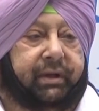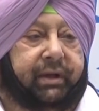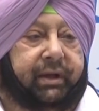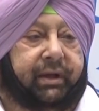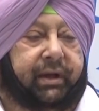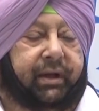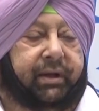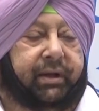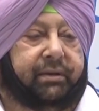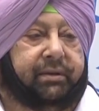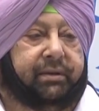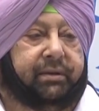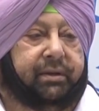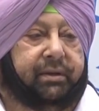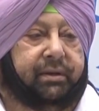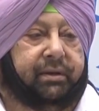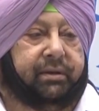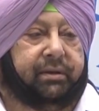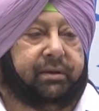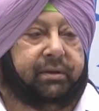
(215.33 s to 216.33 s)
and
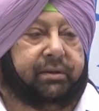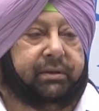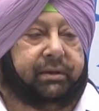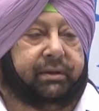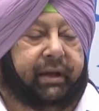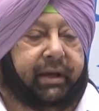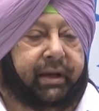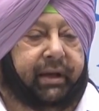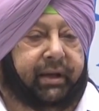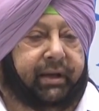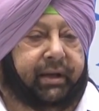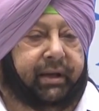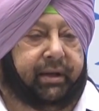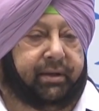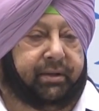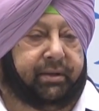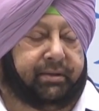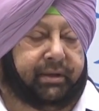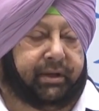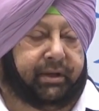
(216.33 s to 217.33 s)
the area
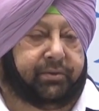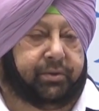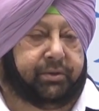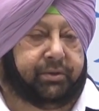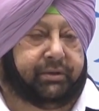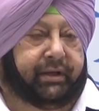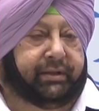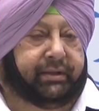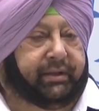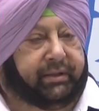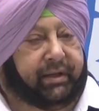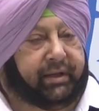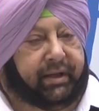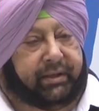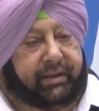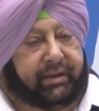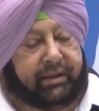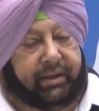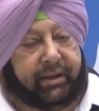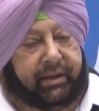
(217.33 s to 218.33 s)
that was
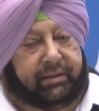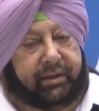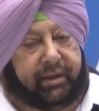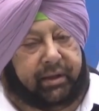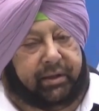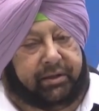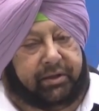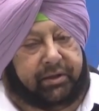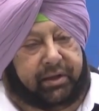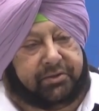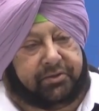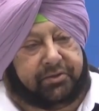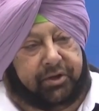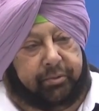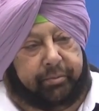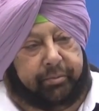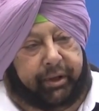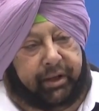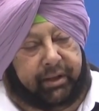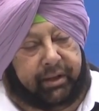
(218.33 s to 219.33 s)
designated as our
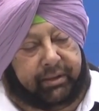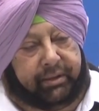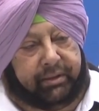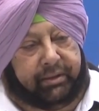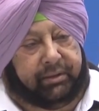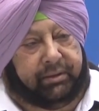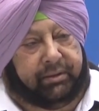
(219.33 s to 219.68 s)
industrial belt